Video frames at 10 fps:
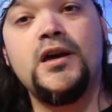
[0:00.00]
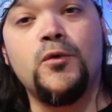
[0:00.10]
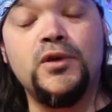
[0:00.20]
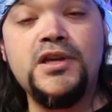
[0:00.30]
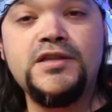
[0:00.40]

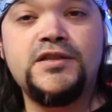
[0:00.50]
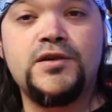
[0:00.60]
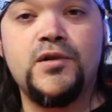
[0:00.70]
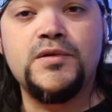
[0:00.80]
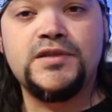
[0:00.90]
released to
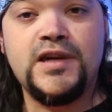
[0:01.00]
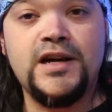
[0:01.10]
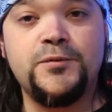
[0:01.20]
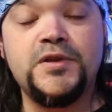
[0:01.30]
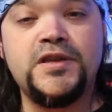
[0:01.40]

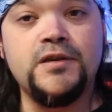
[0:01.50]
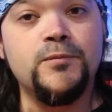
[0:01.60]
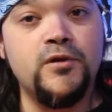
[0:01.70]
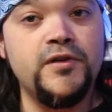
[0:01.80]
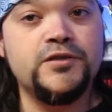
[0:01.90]
coincide with the
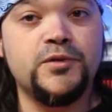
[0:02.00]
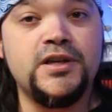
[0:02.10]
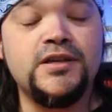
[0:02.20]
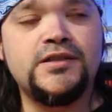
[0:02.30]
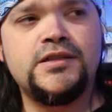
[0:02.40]
movie's
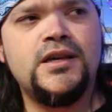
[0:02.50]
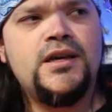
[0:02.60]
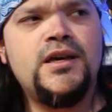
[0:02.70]
release.